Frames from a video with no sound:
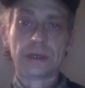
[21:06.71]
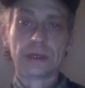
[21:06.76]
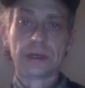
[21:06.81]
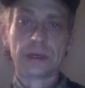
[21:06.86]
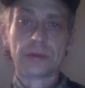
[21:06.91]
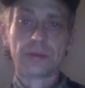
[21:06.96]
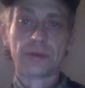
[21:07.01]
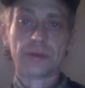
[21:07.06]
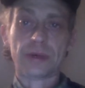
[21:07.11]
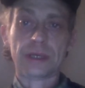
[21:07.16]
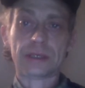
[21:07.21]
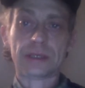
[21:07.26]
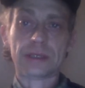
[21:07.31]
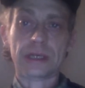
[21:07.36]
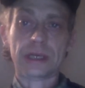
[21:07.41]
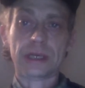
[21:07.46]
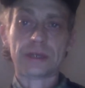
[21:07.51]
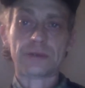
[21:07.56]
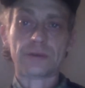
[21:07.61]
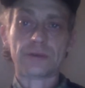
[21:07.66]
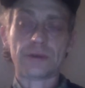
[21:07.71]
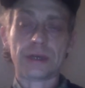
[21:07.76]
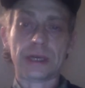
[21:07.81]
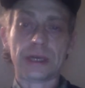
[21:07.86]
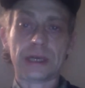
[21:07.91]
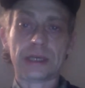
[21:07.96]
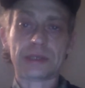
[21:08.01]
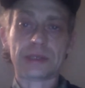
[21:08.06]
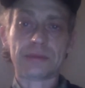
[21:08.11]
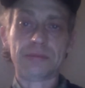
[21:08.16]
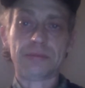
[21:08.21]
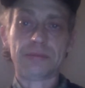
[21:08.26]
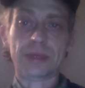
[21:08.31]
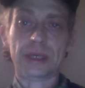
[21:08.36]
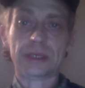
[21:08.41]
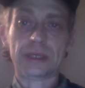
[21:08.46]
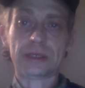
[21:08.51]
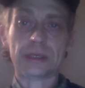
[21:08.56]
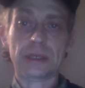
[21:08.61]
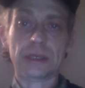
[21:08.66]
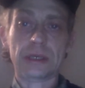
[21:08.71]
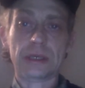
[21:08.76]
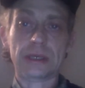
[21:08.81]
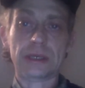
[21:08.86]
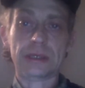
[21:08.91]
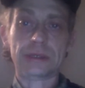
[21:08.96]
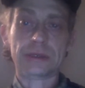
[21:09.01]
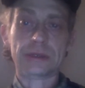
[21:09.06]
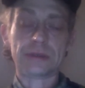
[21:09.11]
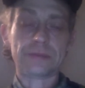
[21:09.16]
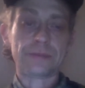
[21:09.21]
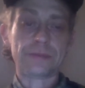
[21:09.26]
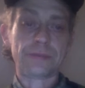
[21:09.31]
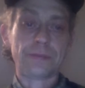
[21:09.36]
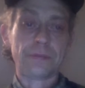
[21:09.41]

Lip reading: compressed natural gas bus lines.